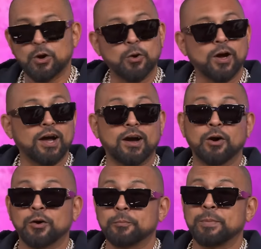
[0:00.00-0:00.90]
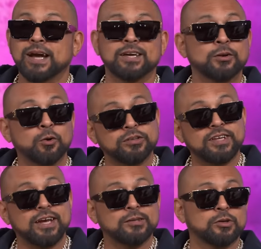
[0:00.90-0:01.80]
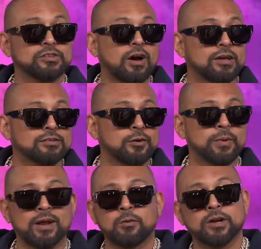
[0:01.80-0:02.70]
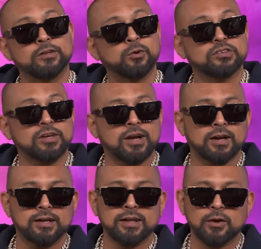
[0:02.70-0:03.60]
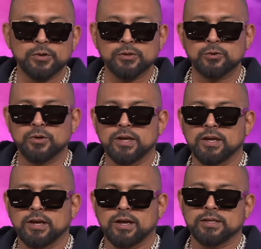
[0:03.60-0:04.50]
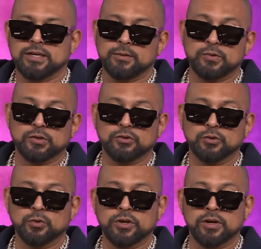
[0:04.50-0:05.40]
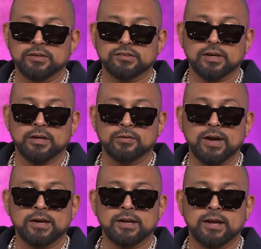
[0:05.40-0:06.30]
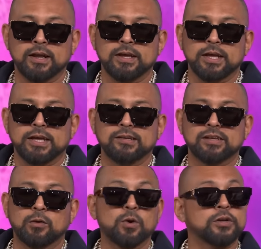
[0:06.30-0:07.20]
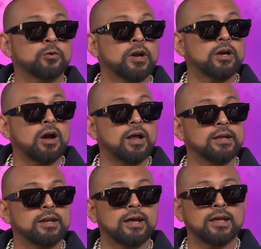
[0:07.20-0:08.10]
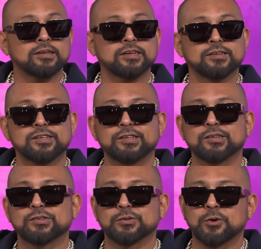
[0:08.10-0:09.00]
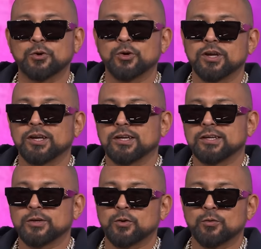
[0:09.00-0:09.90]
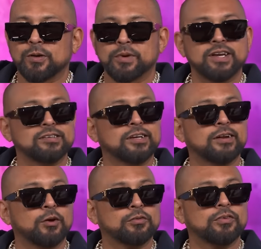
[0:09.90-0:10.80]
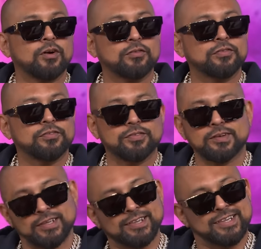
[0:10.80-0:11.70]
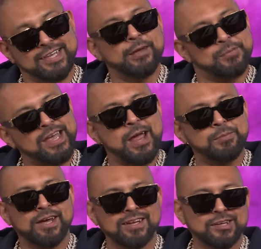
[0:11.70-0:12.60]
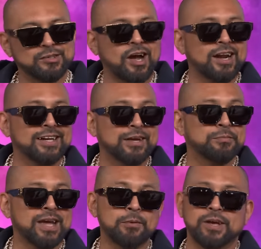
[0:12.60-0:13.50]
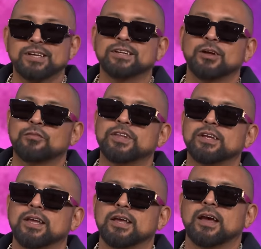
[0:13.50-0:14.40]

yo, back in those days was awesome, and I want to do a song like that with you. And he came to the studio, and he started writing. And he's like, what do you want to call it? And I said, since it's so, you know, reminiscent of Dem Time Deh, let's call it Dem Time Deh. He loved it.